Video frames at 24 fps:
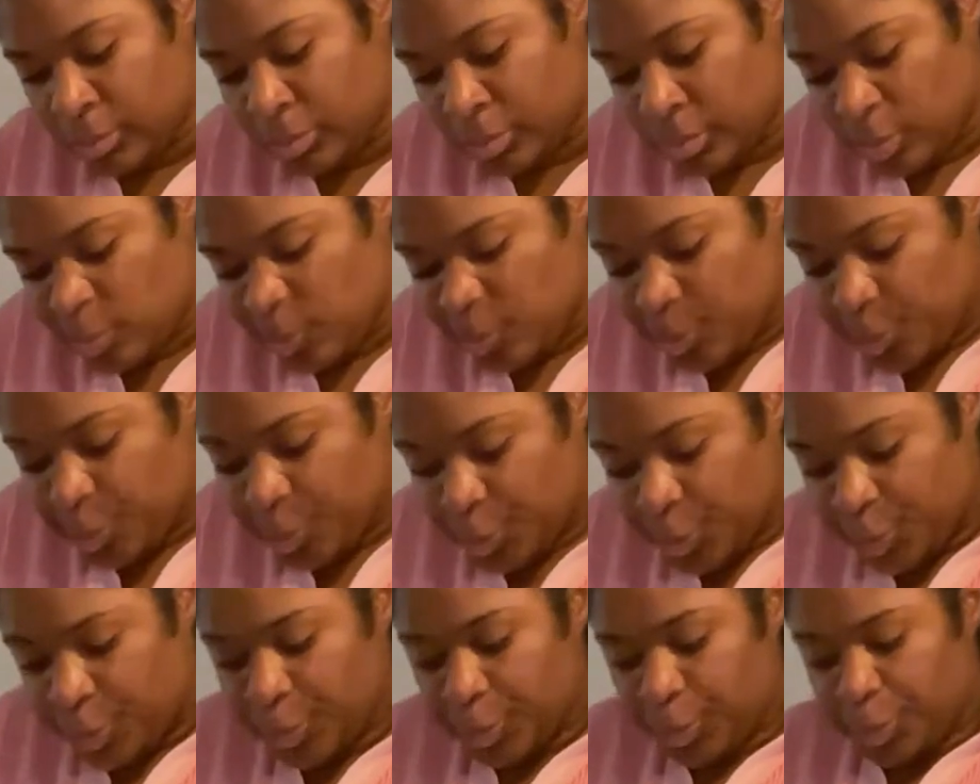
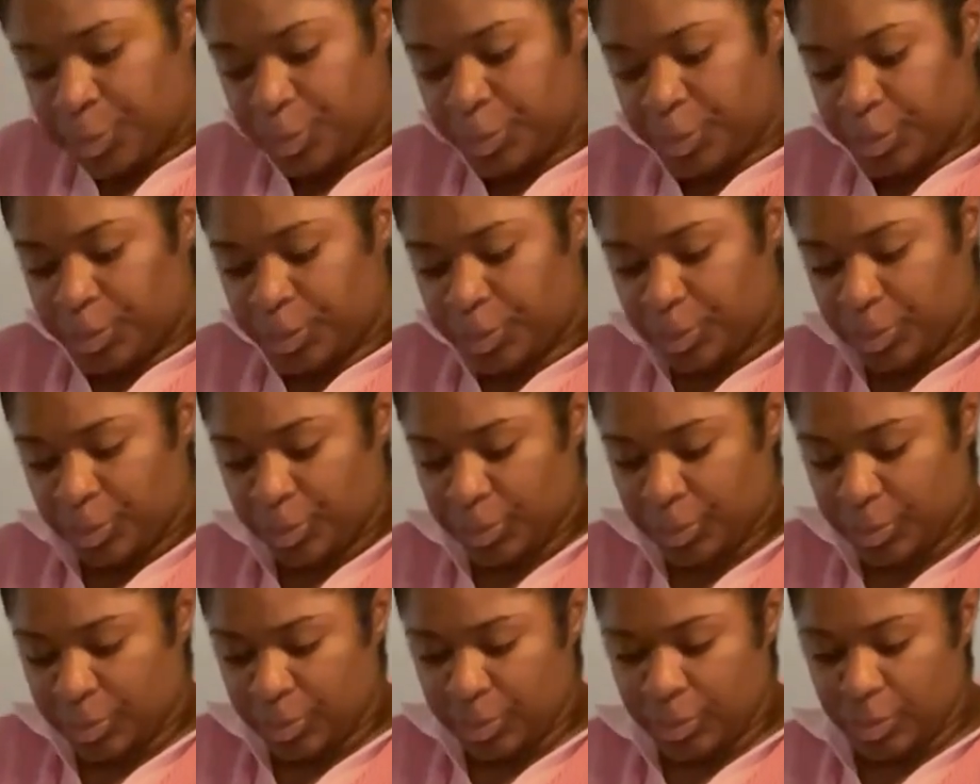
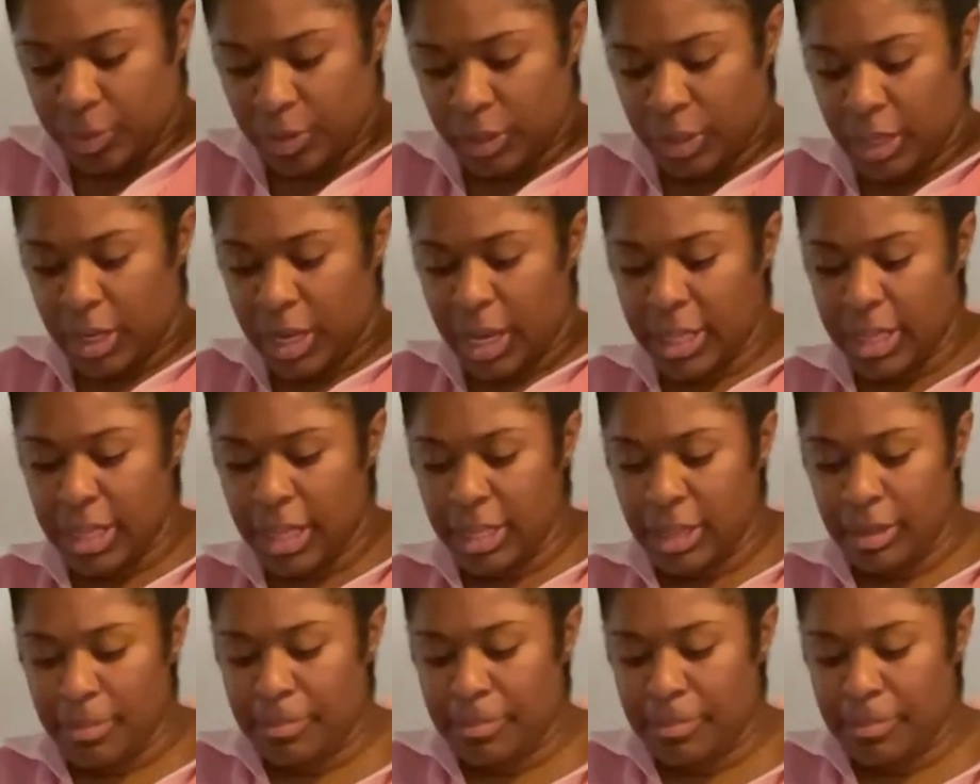I think